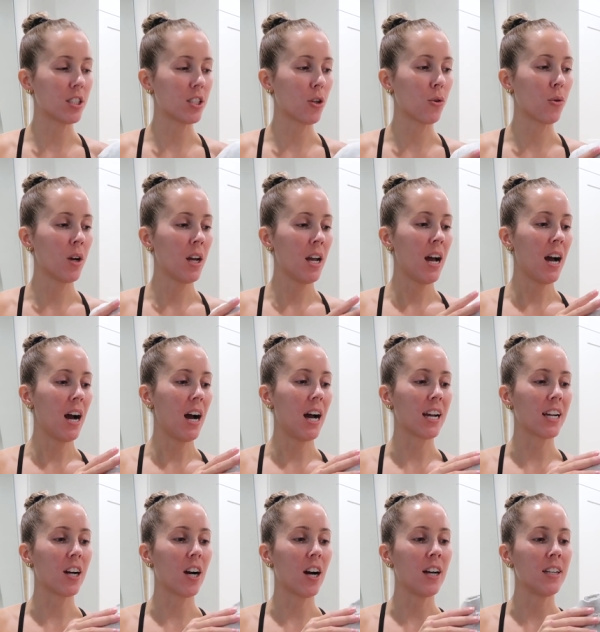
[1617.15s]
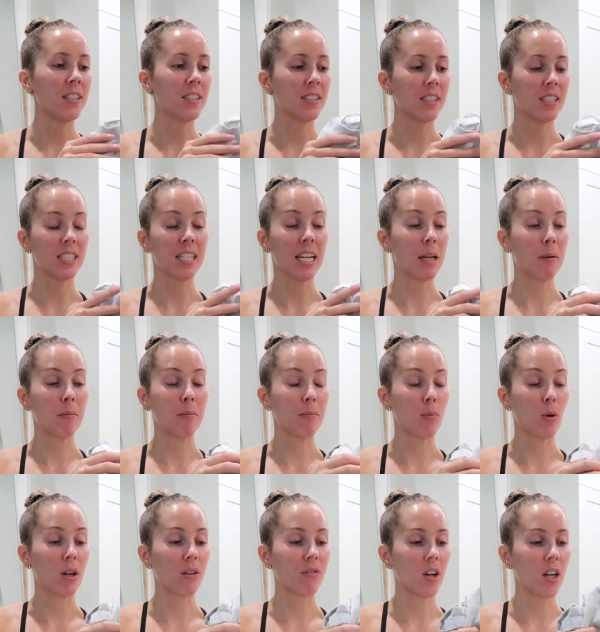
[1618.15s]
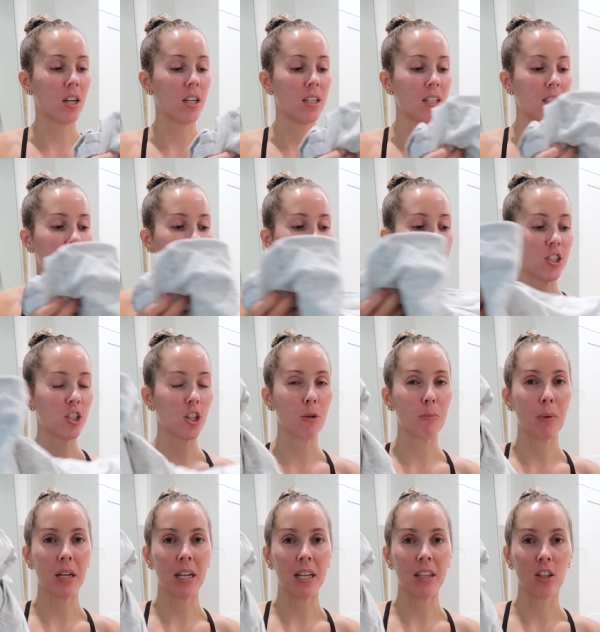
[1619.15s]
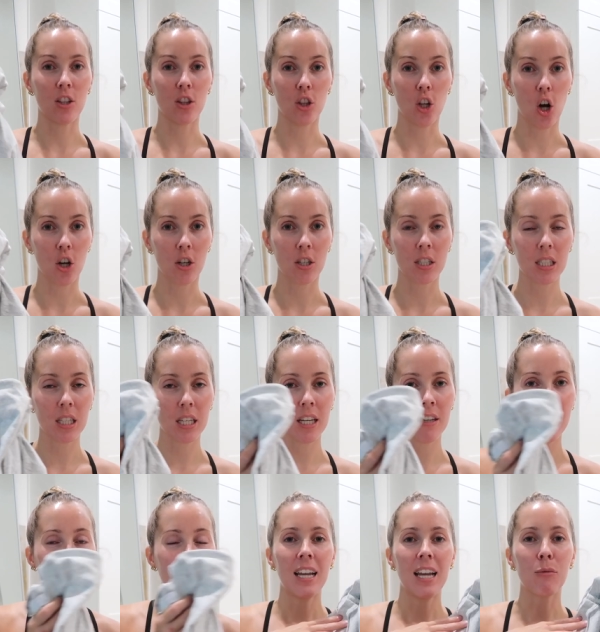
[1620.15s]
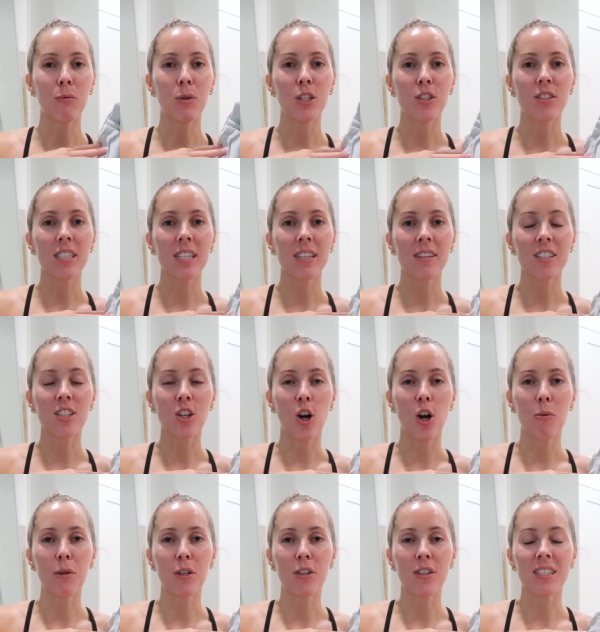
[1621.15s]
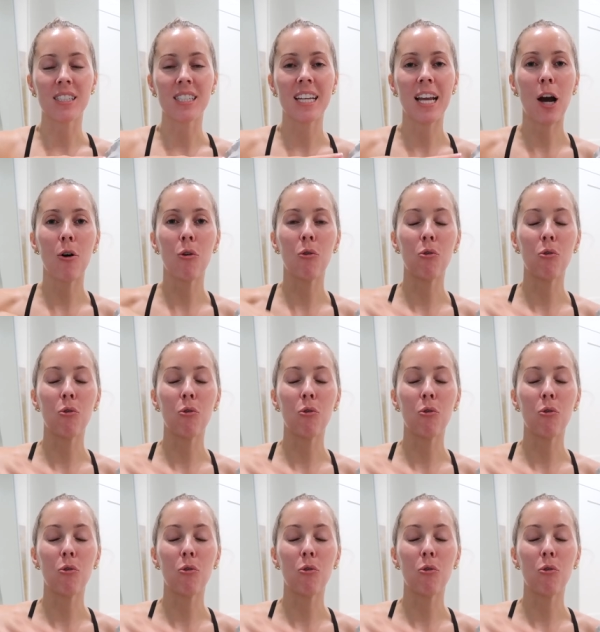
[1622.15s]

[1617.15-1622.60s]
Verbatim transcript: So I got the same boyfriend t-shirt but in the long sleeve. And when you see this on me, you can see how